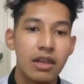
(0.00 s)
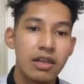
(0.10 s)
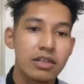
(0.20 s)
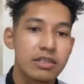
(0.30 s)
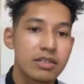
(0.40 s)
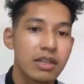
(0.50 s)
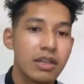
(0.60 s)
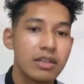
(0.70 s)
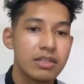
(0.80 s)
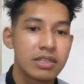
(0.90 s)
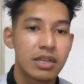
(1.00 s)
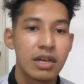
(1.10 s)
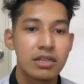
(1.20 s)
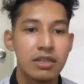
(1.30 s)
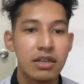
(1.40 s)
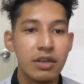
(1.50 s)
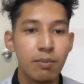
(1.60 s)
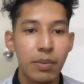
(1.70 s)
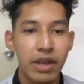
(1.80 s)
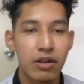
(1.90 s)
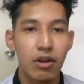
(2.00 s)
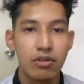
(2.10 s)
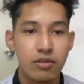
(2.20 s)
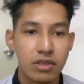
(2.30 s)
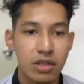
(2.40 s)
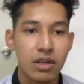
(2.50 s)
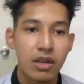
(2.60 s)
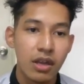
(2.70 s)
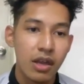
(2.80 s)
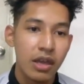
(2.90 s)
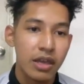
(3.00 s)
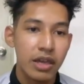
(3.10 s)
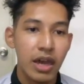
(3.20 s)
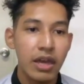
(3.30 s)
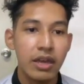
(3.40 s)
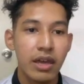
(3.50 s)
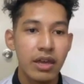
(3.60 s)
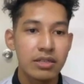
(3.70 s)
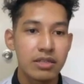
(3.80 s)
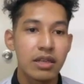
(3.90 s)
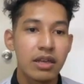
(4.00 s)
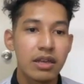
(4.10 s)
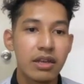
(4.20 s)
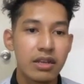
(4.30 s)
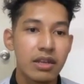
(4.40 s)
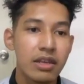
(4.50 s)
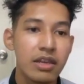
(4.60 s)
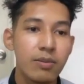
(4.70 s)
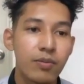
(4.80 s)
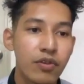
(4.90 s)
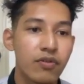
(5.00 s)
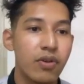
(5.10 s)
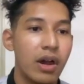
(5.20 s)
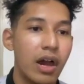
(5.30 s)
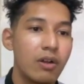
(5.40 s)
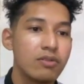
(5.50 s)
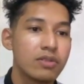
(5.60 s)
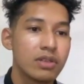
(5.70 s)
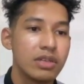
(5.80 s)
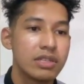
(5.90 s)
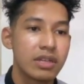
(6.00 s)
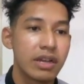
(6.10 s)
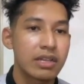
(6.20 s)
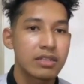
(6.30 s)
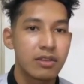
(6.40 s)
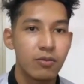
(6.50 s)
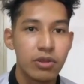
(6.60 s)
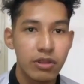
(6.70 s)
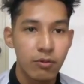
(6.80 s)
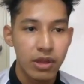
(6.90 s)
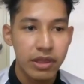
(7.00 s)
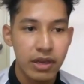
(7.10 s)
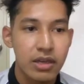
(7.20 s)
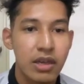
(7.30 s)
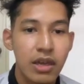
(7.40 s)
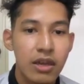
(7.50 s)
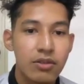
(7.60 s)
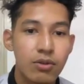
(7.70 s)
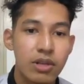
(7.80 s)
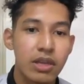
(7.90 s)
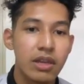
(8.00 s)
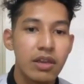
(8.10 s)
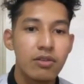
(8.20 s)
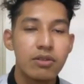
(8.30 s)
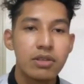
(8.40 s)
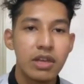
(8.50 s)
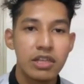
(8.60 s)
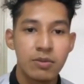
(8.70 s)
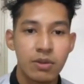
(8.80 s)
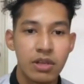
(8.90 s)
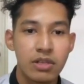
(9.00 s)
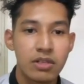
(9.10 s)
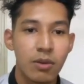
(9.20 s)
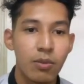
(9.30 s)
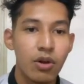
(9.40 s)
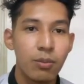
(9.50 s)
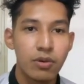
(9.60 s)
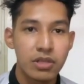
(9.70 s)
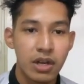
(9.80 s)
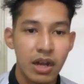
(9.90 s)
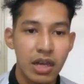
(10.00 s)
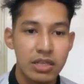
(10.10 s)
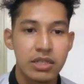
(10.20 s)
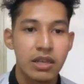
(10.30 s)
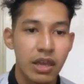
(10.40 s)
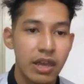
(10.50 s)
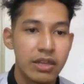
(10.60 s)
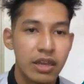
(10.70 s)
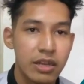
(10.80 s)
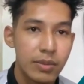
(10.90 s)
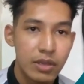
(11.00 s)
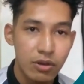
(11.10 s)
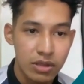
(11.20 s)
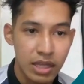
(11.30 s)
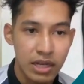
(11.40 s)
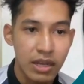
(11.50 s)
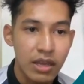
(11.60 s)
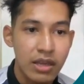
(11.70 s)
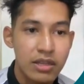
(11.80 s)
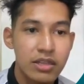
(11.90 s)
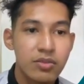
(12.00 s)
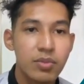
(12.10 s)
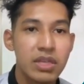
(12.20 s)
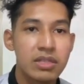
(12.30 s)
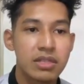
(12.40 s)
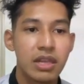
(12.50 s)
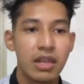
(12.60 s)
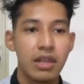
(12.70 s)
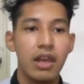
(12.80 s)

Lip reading: let's discuss the impact on user. AI has greatly improved how user interacts with website. Today, user experience more personalized and dynamic content. This means that